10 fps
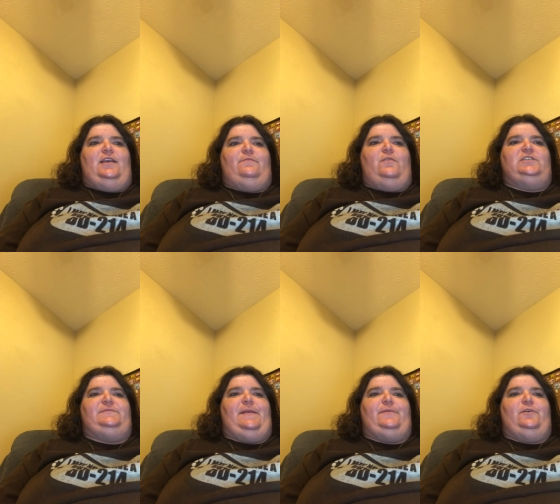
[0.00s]
Most
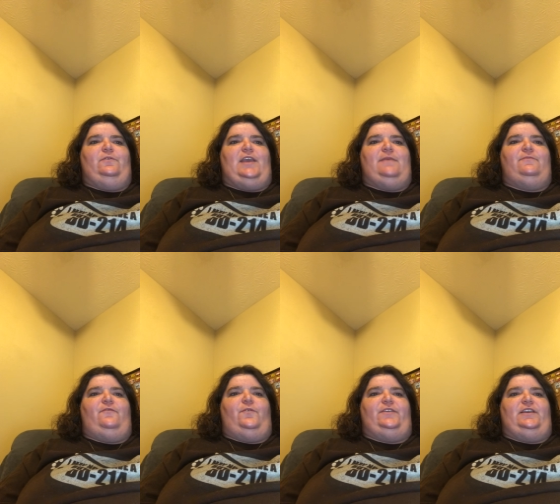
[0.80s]
people who came
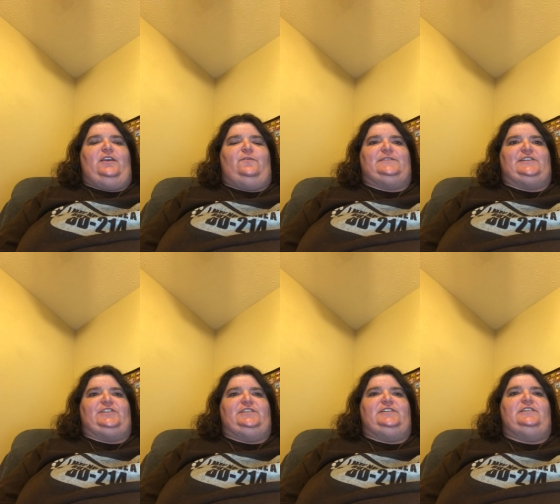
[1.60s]
before the
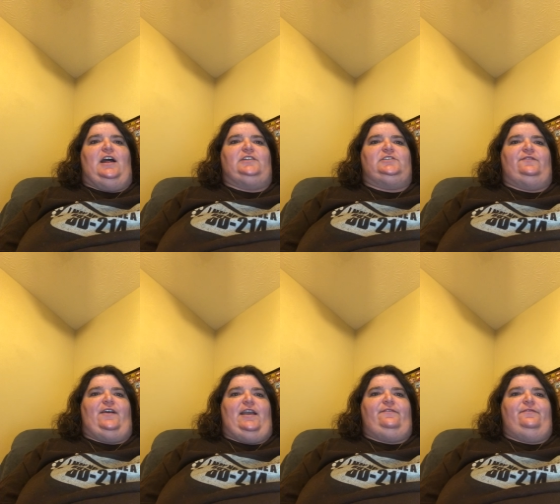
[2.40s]
Inquisition did not
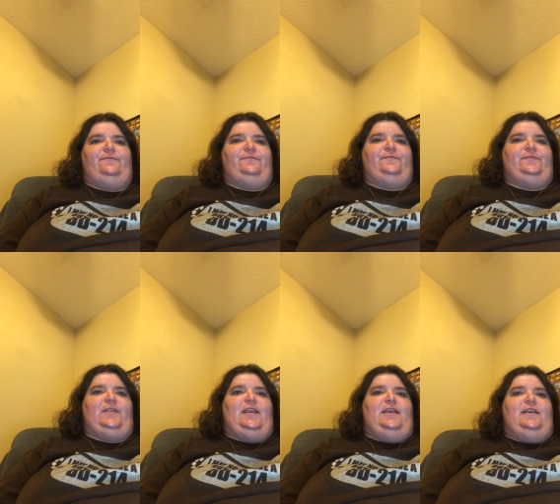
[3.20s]
survive.
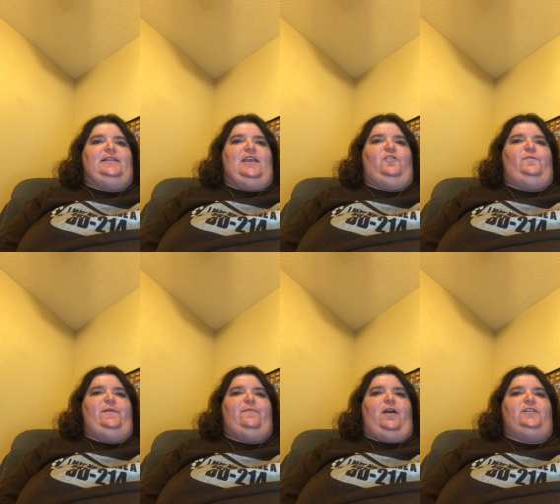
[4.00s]
They would be
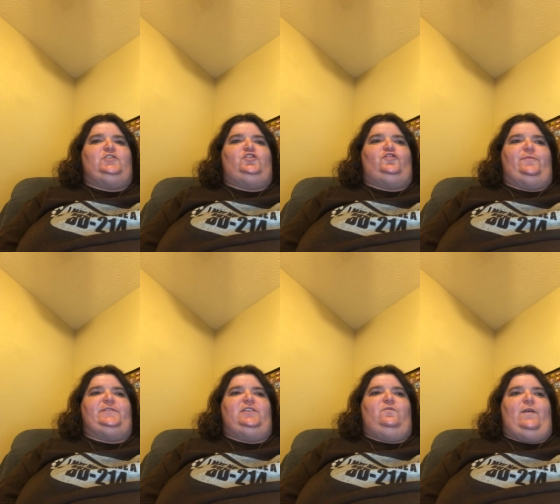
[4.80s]
marched stripped
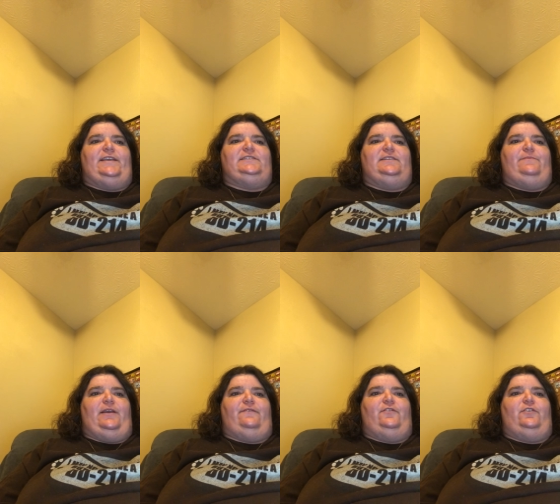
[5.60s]
to the waist and
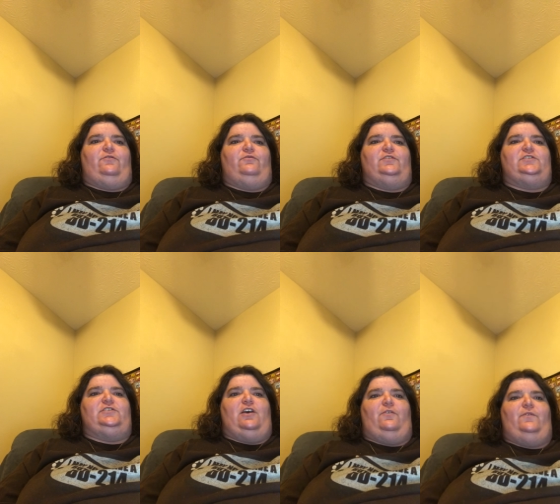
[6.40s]
barefoot through the
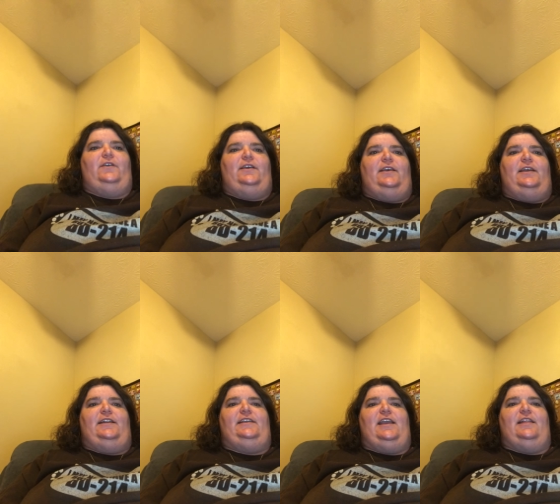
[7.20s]
snow in
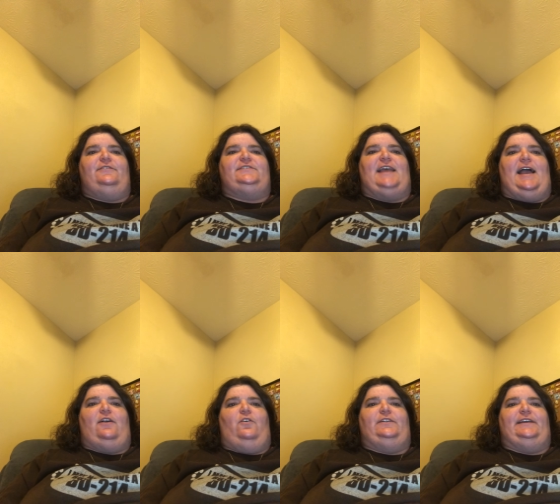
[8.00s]
a yellow sack
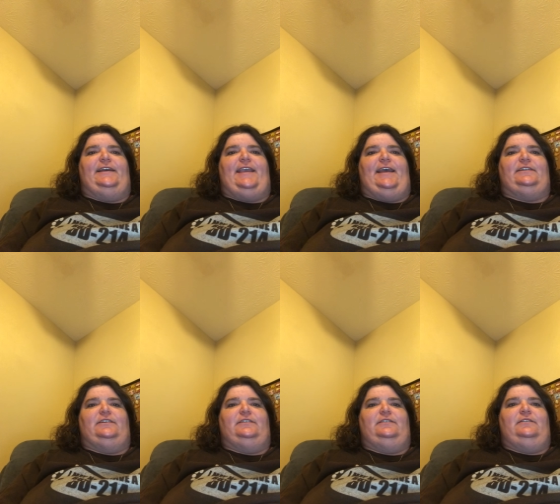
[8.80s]
holding a
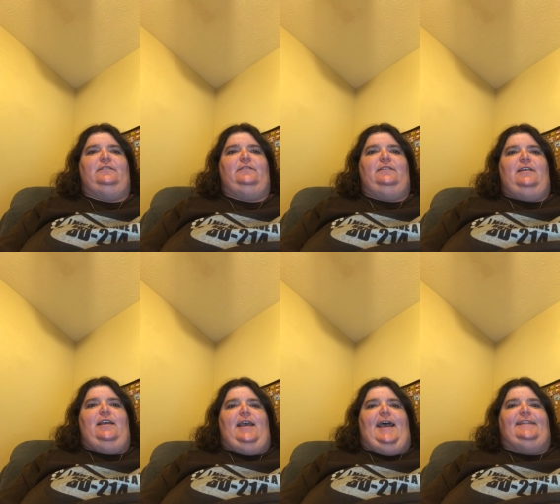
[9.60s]
candle.
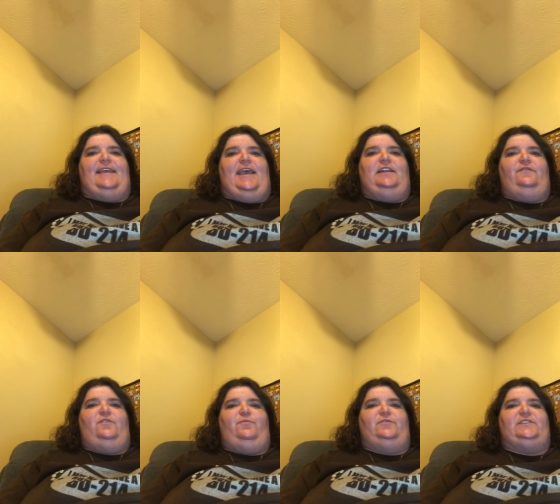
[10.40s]
At the head of the
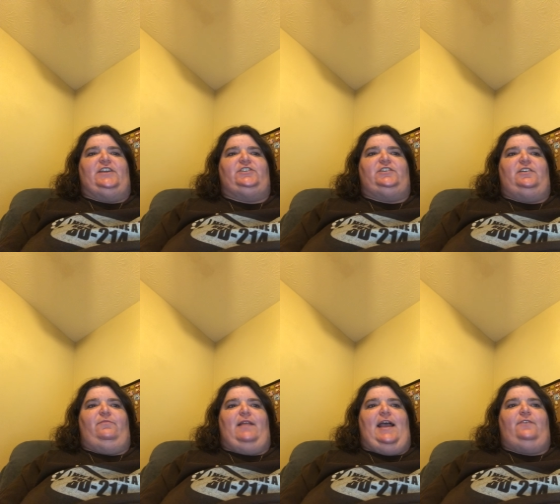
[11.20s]
procession, a
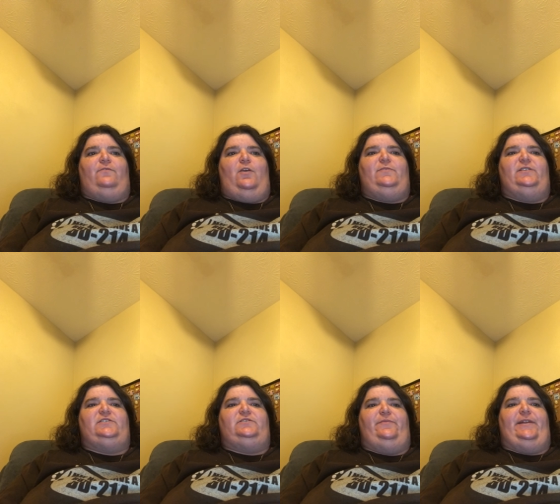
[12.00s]
black-robed
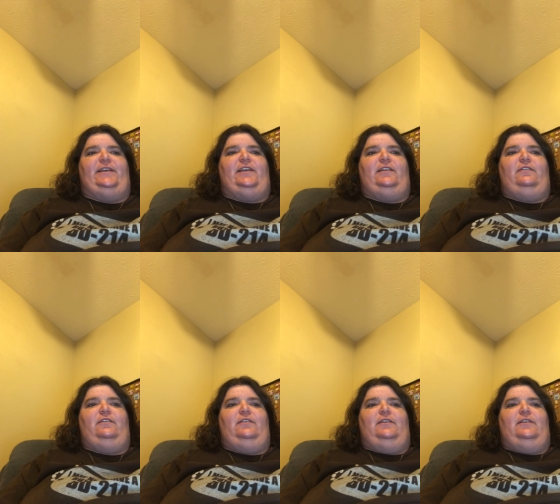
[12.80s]
Dominican